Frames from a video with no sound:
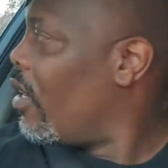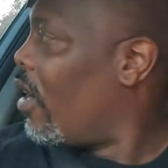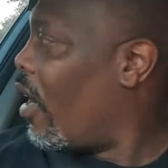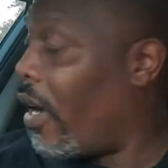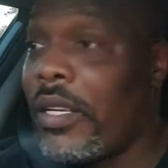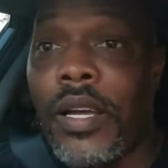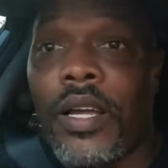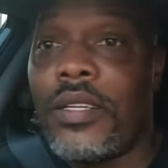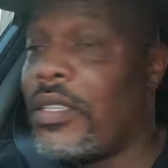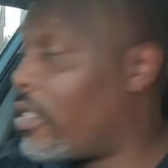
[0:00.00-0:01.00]
All right,
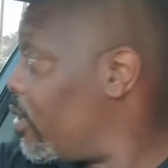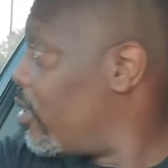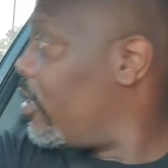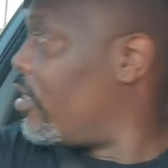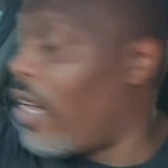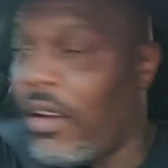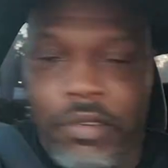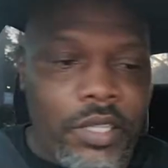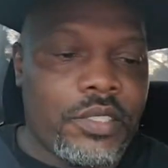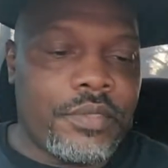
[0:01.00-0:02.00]
guys. Listen to these
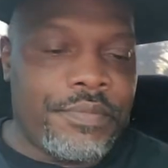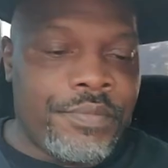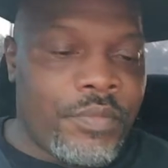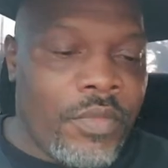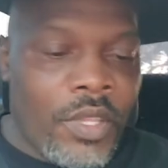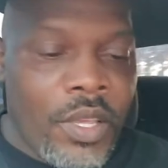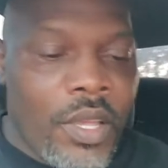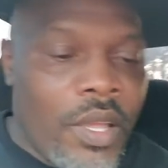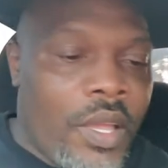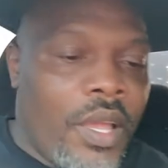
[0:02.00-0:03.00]
directions.
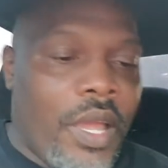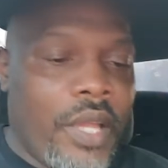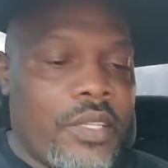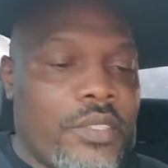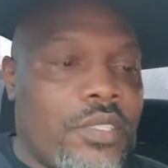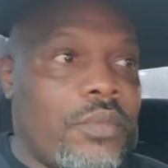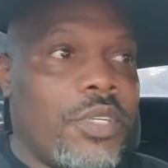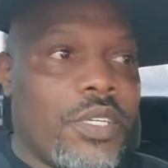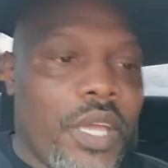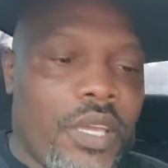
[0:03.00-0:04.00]
Hand it to
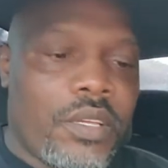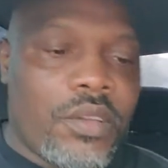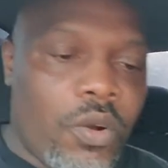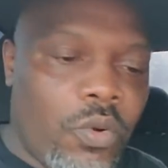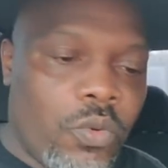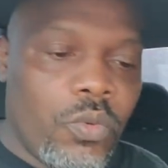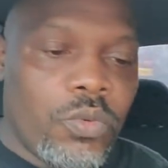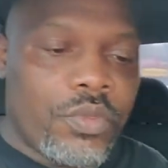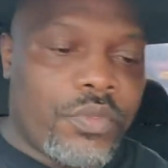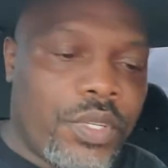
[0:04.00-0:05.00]
me. Gate
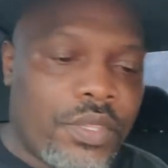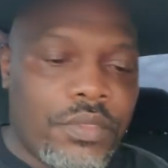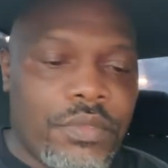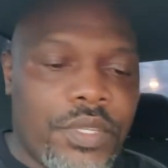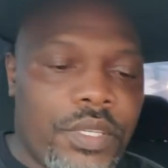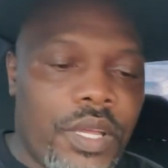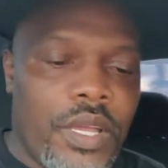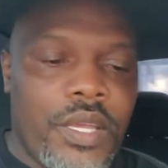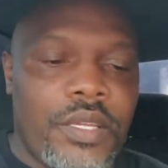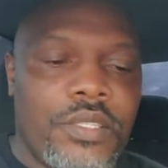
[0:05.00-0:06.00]
code
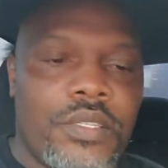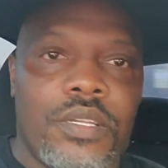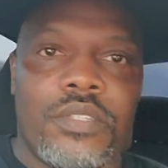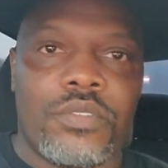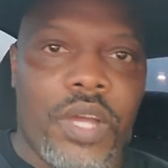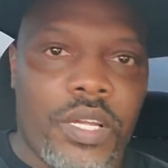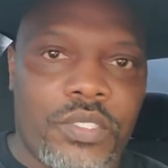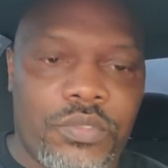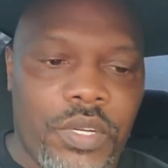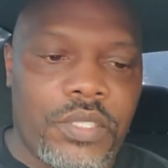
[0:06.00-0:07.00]
338. Drive
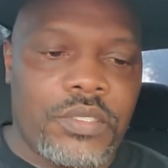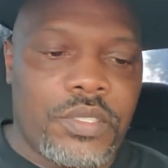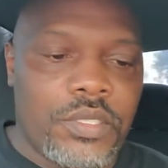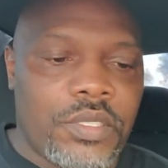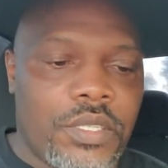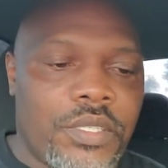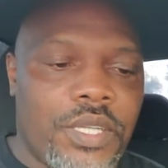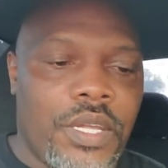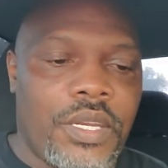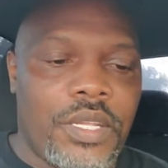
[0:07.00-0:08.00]
straight to the
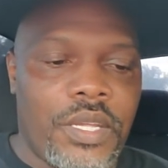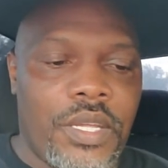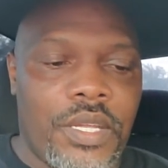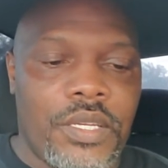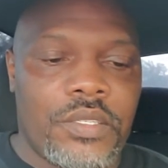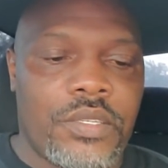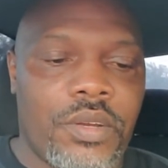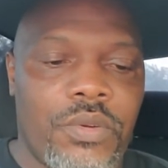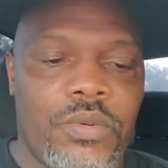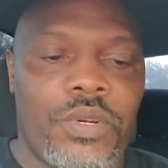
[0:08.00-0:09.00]
dead end.
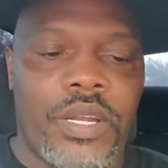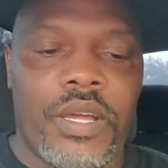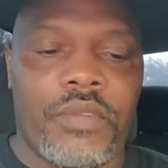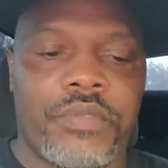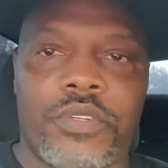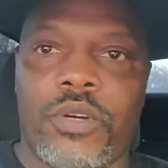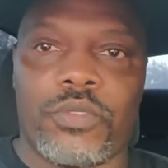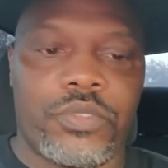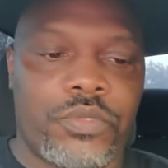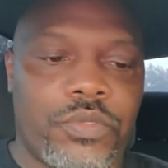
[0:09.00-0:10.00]
Turn left. Go
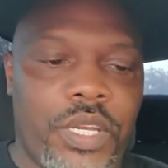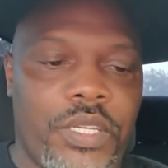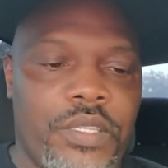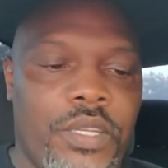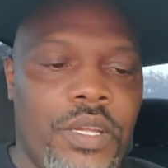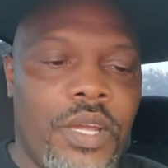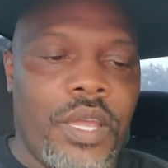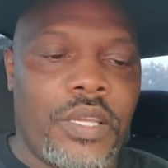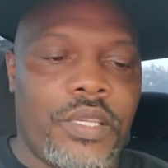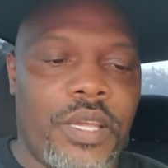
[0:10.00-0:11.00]
straight
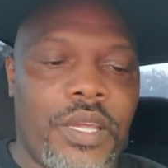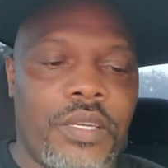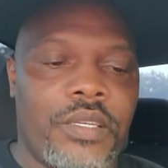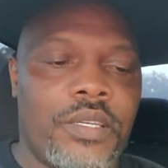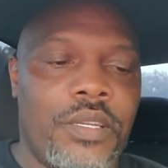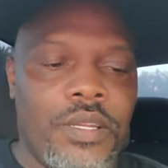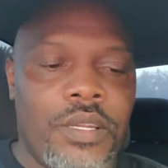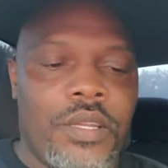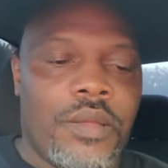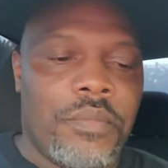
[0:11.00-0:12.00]
again.
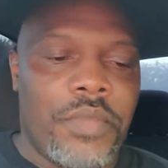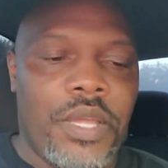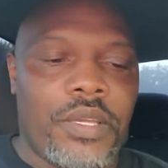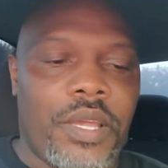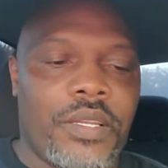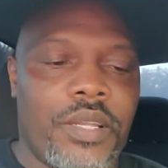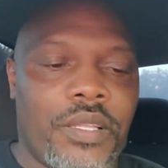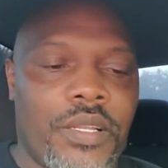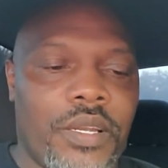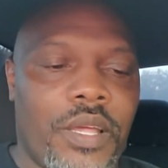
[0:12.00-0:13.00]
Make
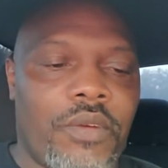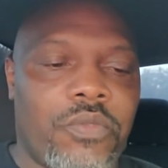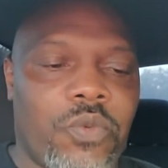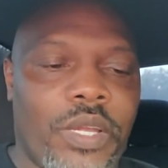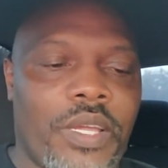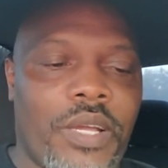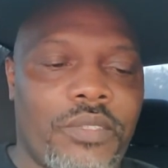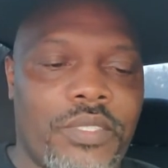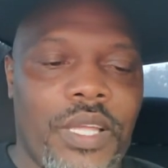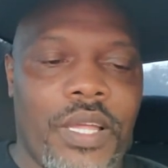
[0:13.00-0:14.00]
another left. Wait
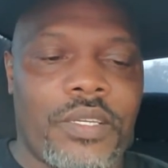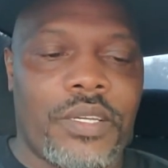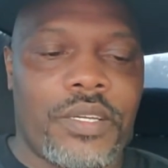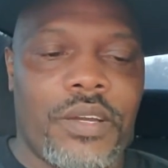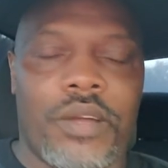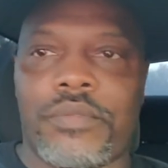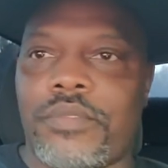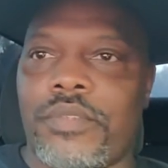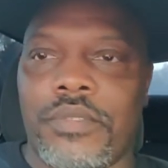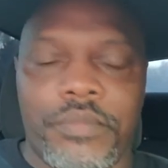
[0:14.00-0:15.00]
outside near
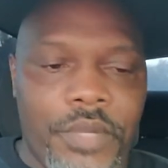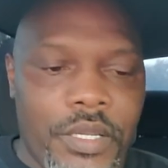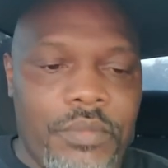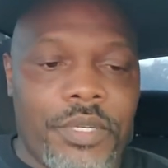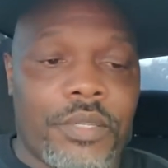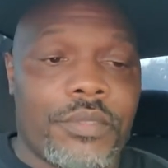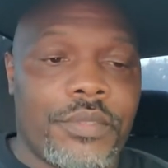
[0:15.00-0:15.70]
garbage. Man, you better.